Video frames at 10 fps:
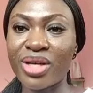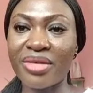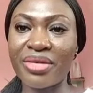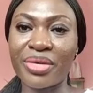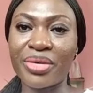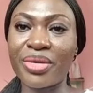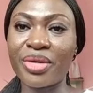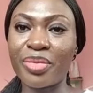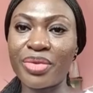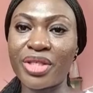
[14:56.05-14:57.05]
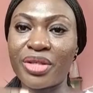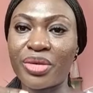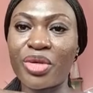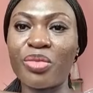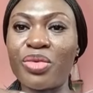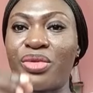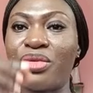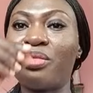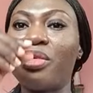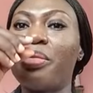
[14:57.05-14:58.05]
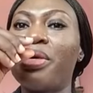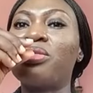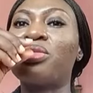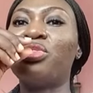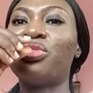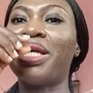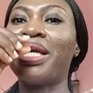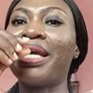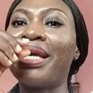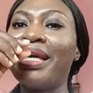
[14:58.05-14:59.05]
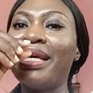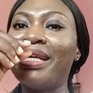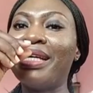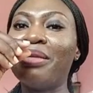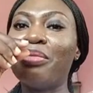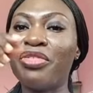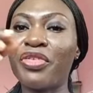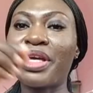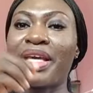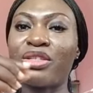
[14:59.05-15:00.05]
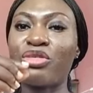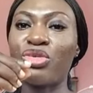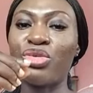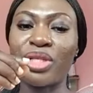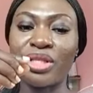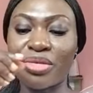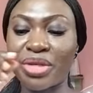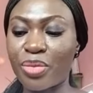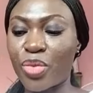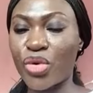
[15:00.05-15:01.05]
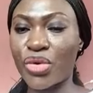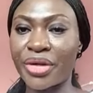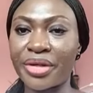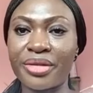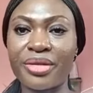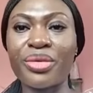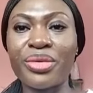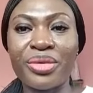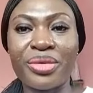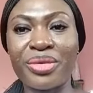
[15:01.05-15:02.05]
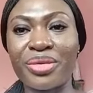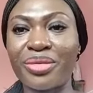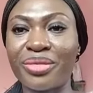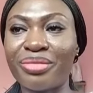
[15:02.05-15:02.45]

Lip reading: carry your cup, take your cup about to drink, before it gets to you, it's already pouring. No.